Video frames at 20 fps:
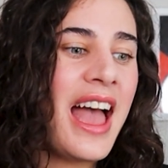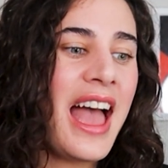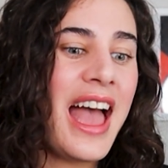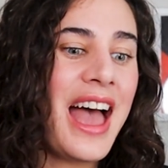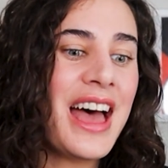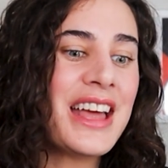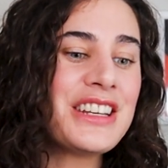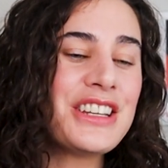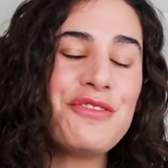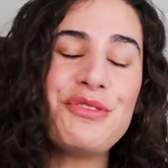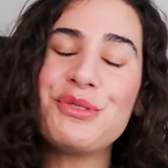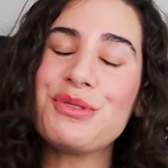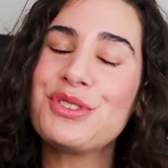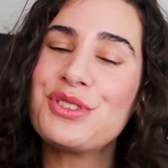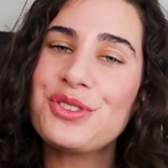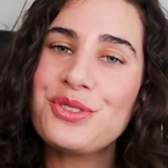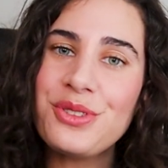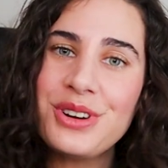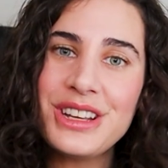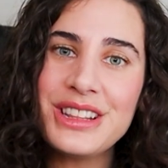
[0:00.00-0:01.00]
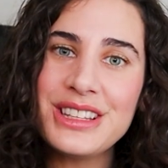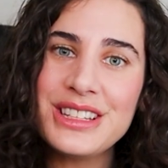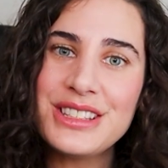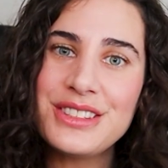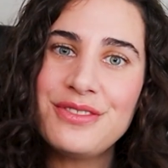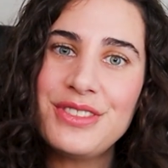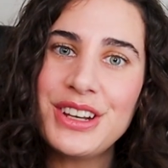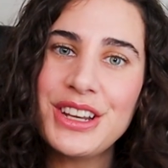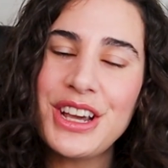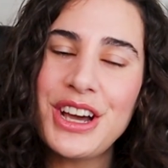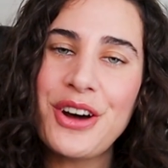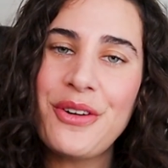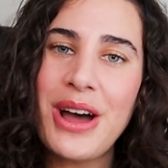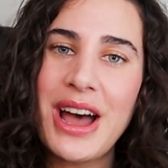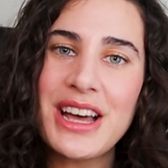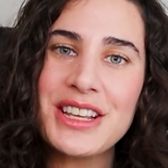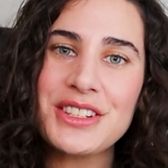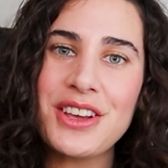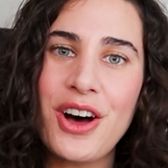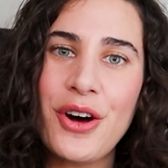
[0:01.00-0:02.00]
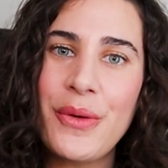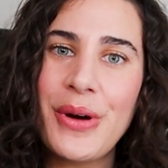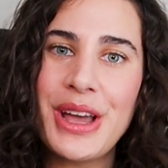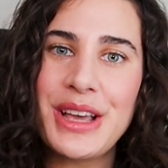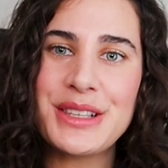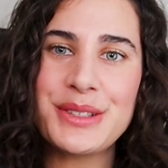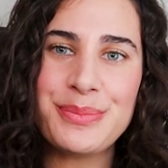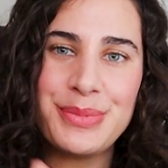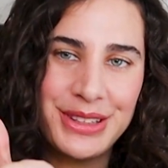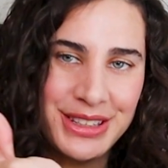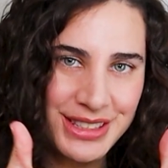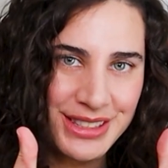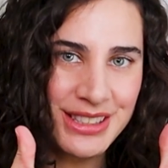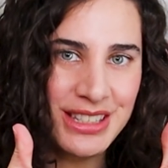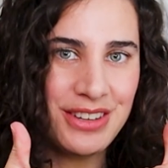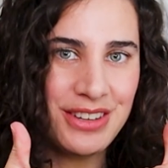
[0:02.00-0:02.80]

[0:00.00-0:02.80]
And if you enjoyed this video, as always, please